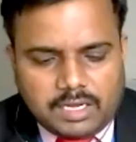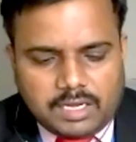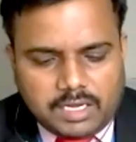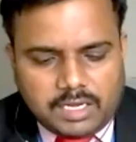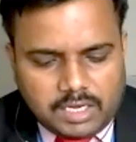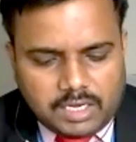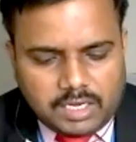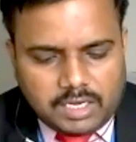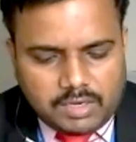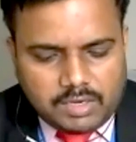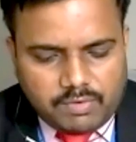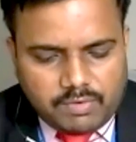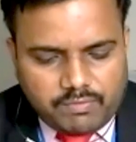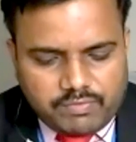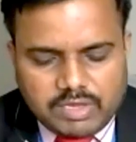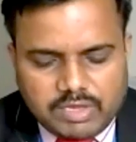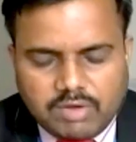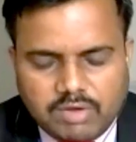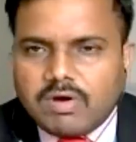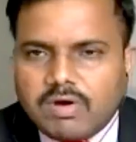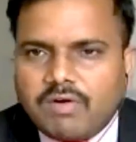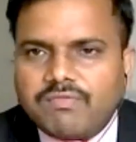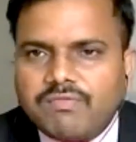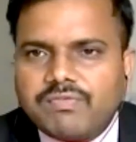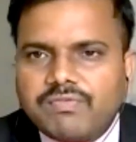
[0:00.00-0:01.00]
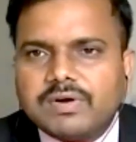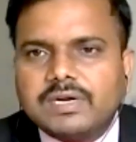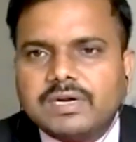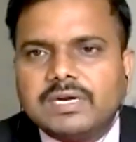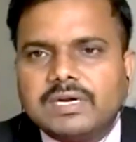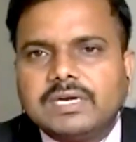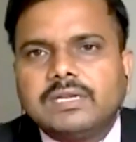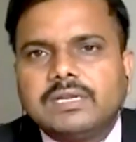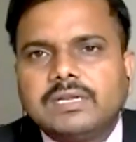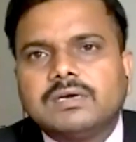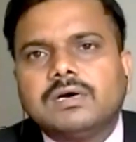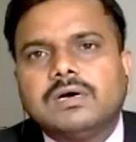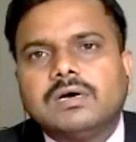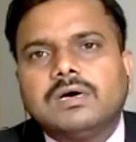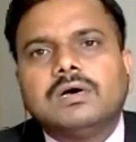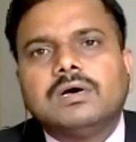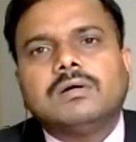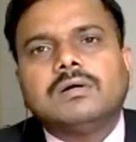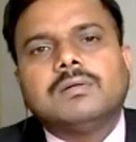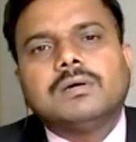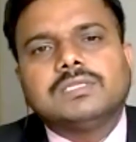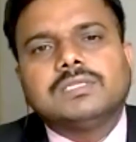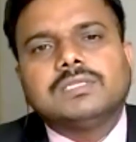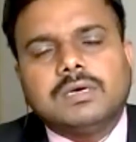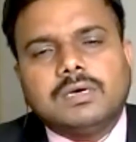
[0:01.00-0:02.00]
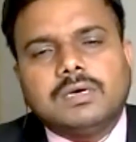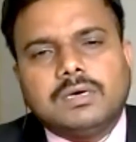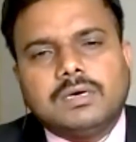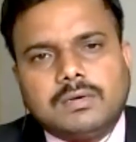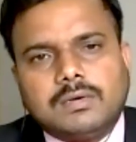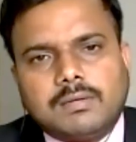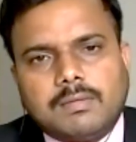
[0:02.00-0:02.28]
we have offered the